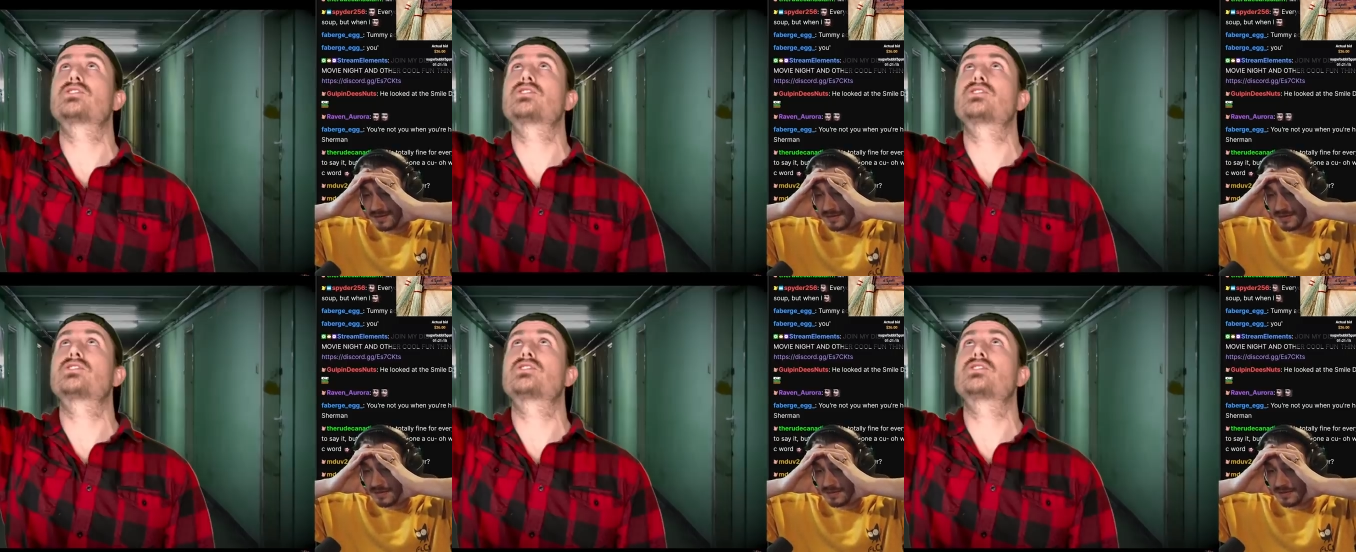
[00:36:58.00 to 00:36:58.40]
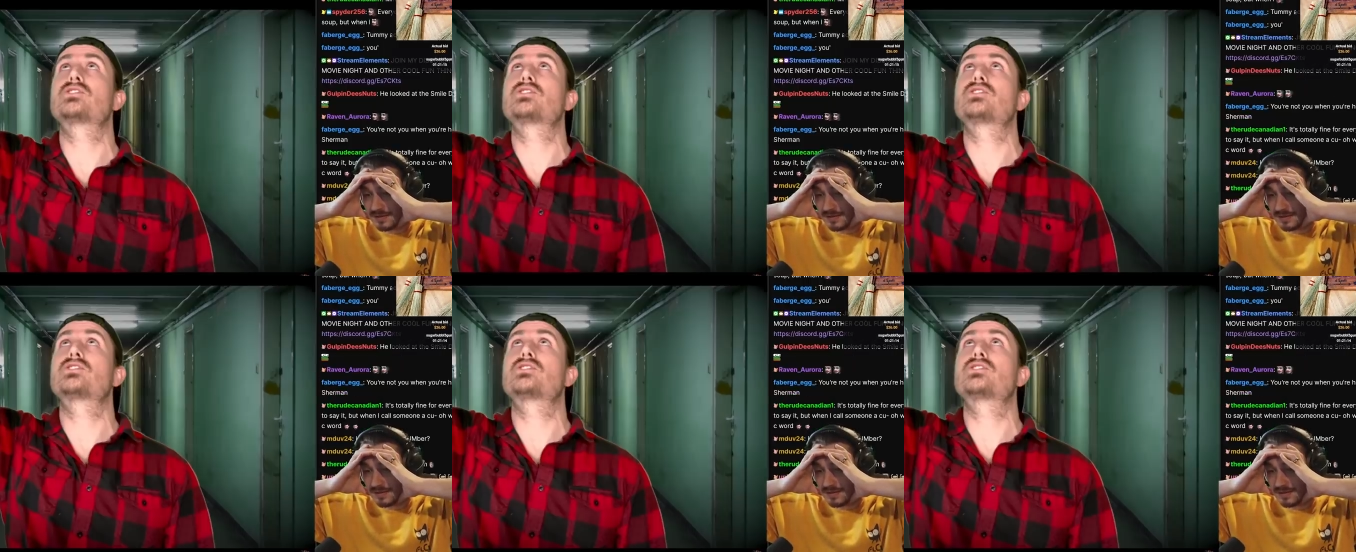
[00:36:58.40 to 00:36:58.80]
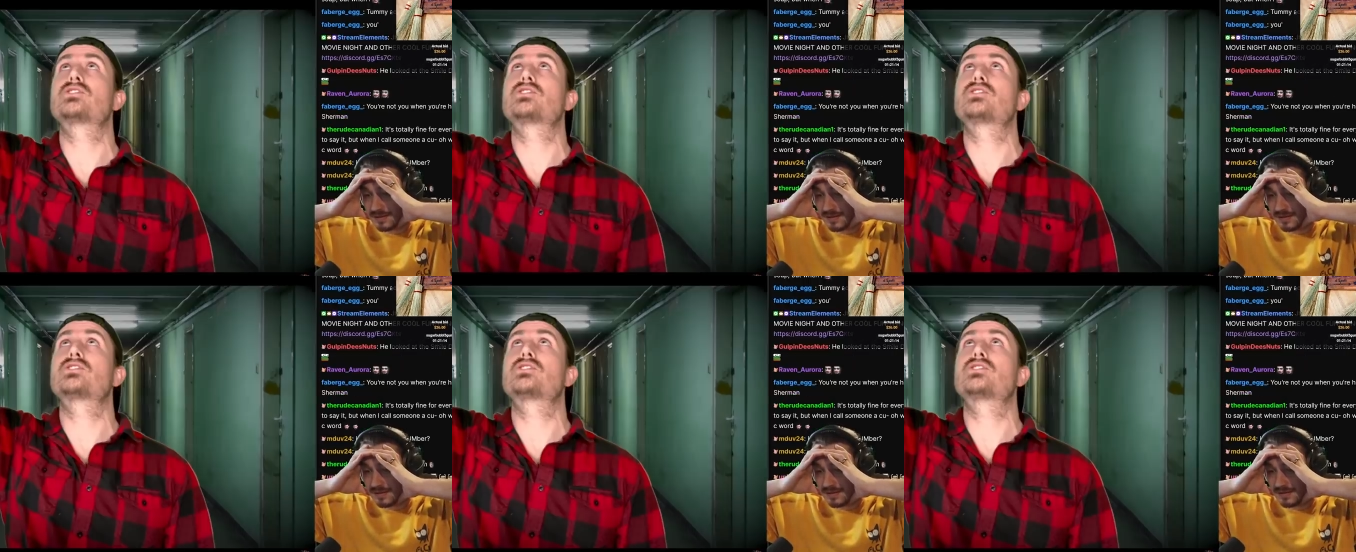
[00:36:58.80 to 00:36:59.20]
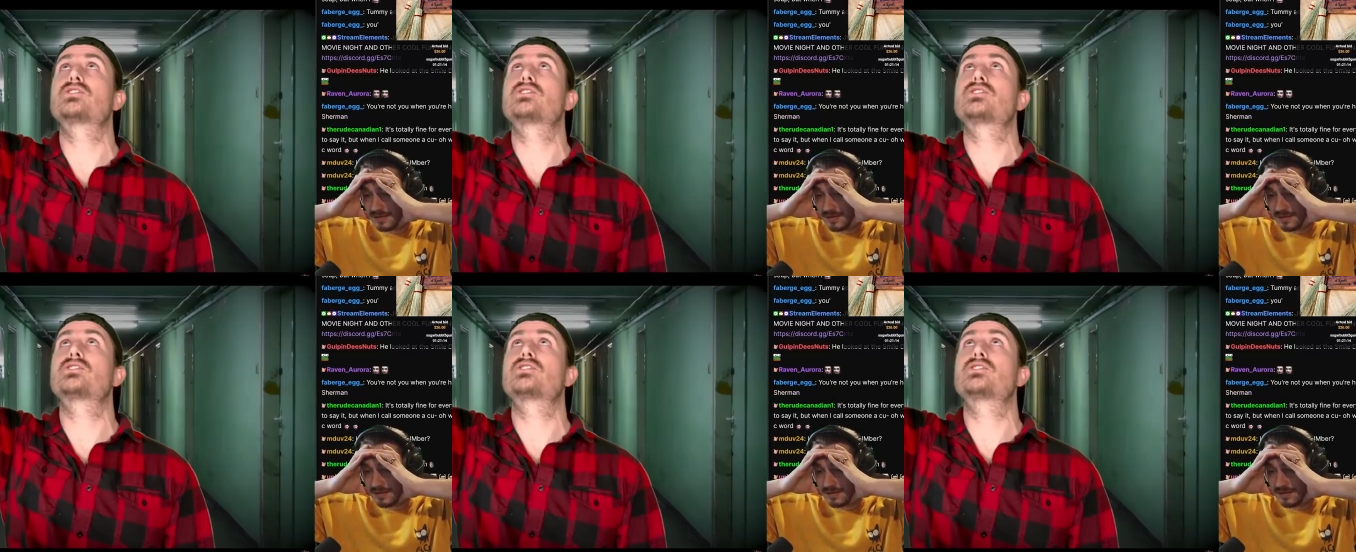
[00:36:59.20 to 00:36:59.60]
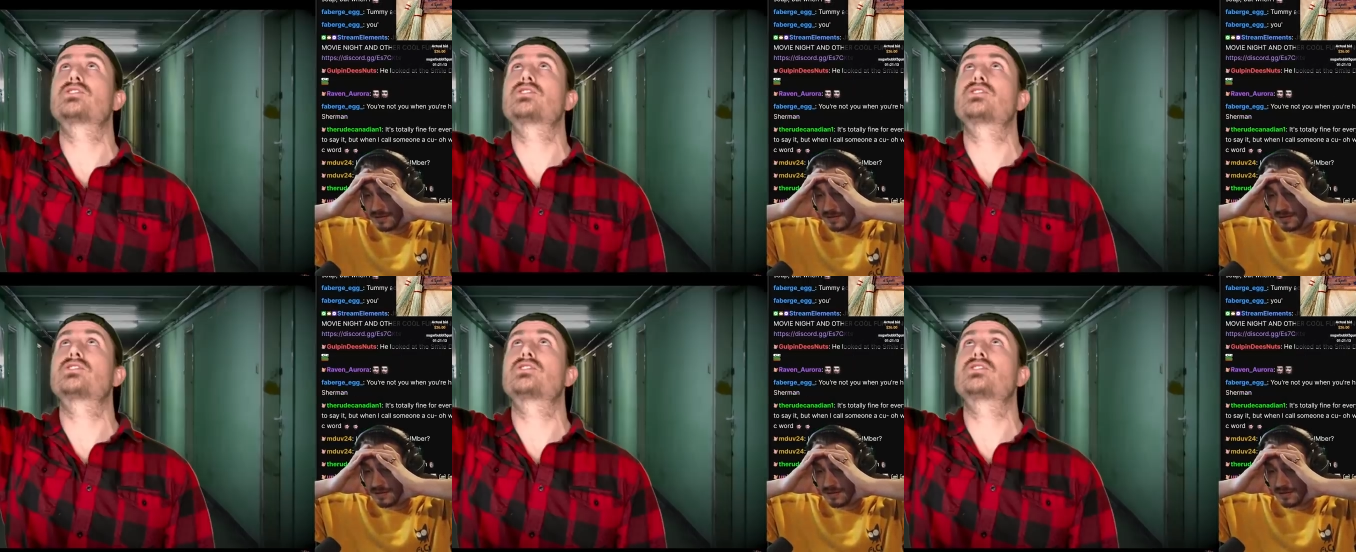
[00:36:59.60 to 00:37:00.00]

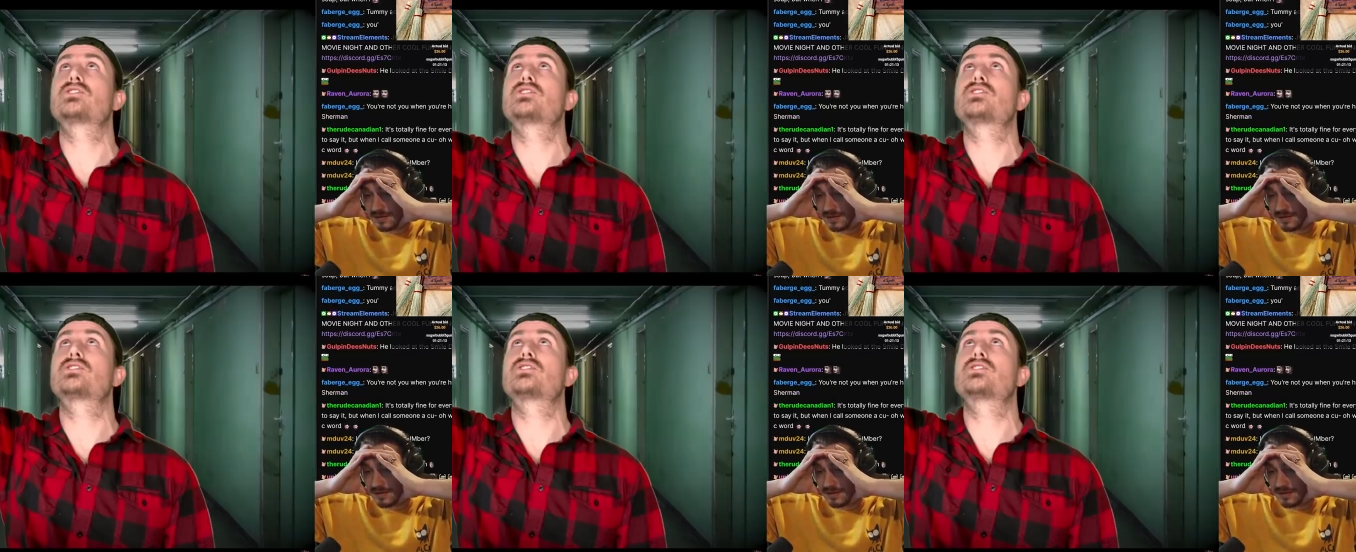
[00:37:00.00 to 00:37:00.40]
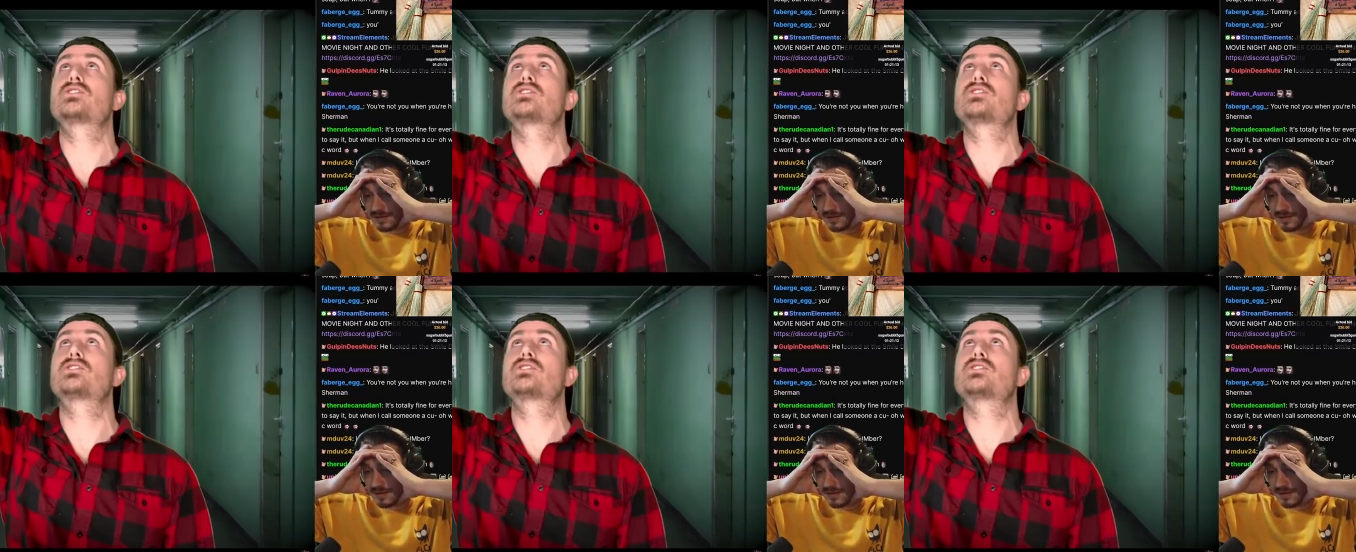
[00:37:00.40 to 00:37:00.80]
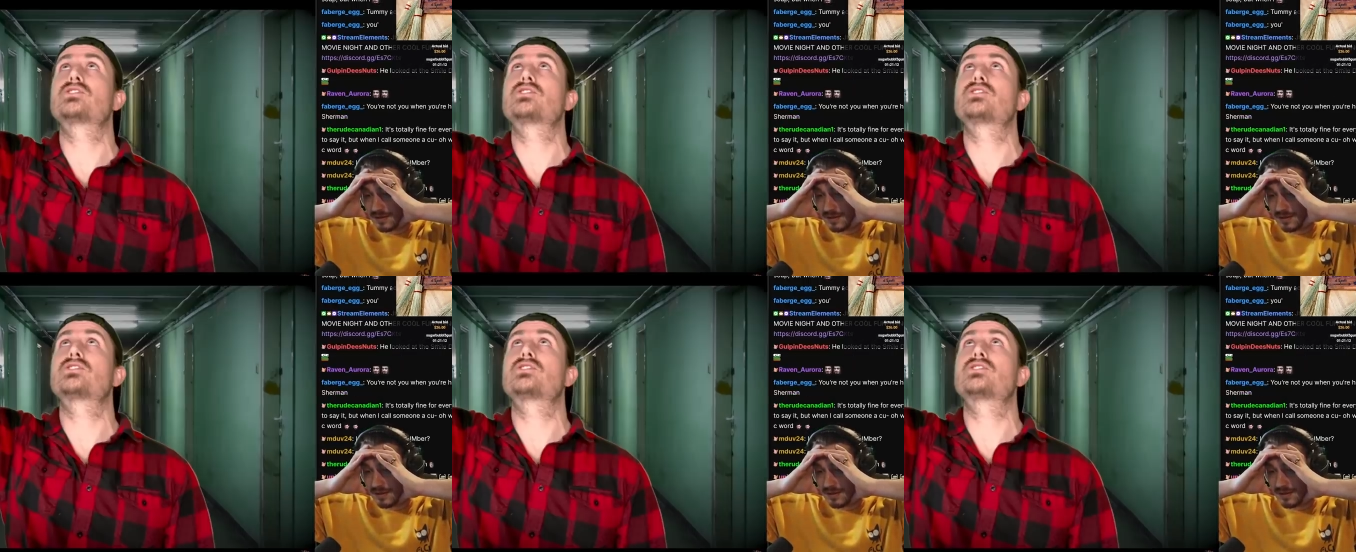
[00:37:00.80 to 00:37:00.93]
(silence)